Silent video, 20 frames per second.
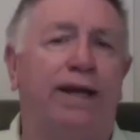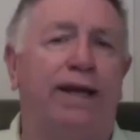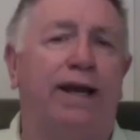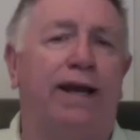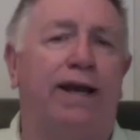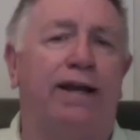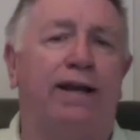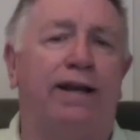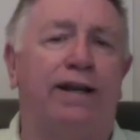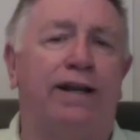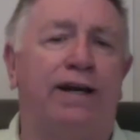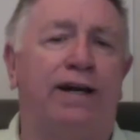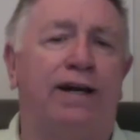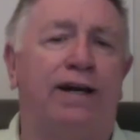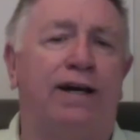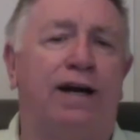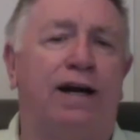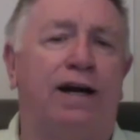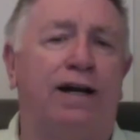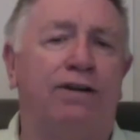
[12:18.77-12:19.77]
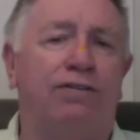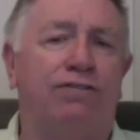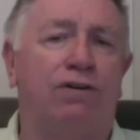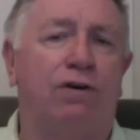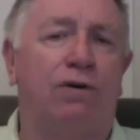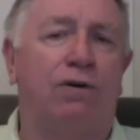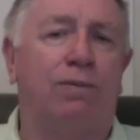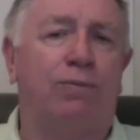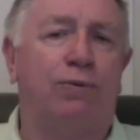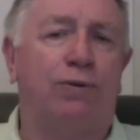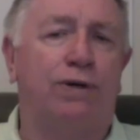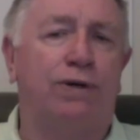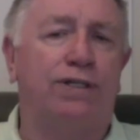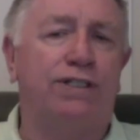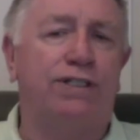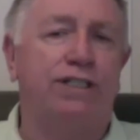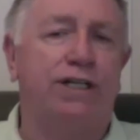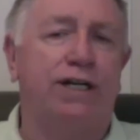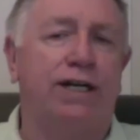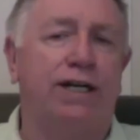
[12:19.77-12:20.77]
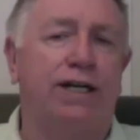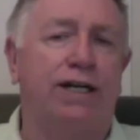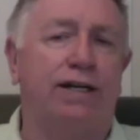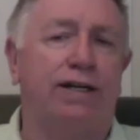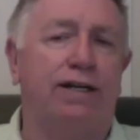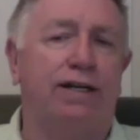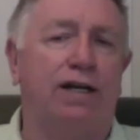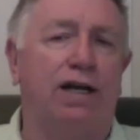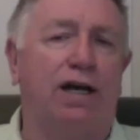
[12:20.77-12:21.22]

And I so appreciate